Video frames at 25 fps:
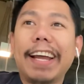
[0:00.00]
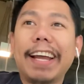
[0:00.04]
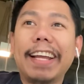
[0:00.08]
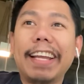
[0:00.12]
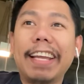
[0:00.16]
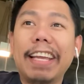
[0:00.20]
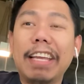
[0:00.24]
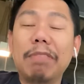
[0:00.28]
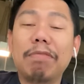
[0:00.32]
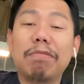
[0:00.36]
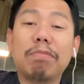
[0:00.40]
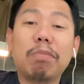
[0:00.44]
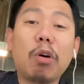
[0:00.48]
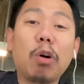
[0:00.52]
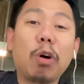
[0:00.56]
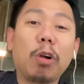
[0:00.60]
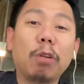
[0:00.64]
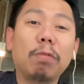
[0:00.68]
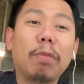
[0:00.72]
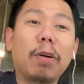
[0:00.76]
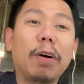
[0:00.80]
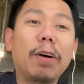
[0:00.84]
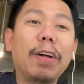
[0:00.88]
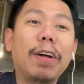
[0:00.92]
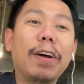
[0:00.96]

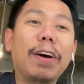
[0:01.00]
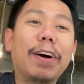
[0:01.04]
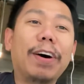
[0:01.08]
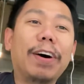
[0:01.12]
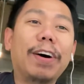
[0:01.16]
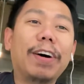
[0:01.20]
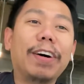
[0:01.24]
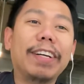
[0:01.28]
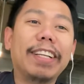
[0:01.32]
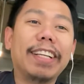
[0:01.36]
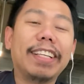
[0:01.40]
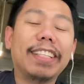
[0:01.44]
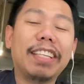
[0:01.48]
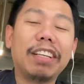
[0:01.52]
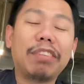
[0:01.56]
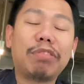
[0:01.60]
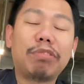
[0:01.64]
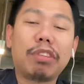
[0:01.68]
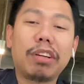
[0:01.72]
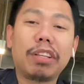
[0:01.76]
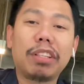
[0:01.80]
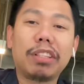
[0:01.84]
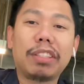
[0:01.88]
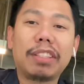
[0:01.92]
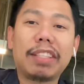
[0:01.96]
evolve on a
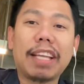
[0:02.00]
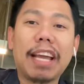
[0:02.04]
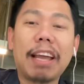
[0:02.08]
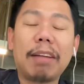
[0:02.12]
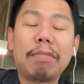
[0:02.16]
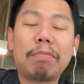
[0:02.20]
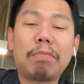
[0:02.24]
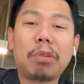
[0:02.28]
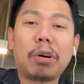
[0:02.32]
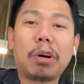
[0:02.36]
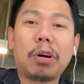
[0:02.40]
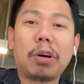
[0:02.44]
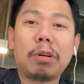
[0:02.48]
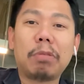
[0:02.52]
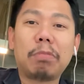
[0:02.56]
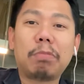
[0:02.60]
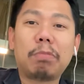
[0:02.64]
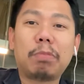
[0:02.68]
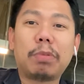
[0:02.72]
different type of